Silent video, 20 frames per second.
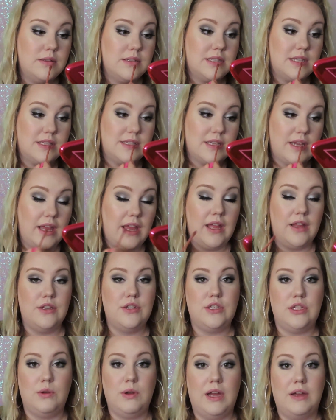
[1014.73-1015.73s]
since I
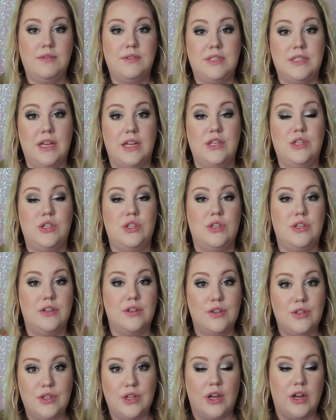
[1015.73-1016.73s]
do have such
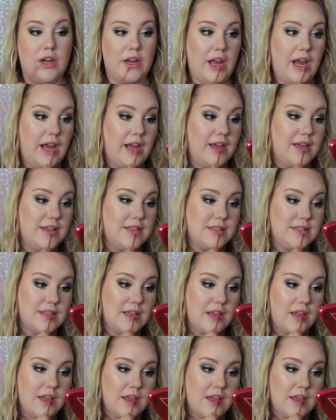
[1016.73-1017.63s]
dark eyes.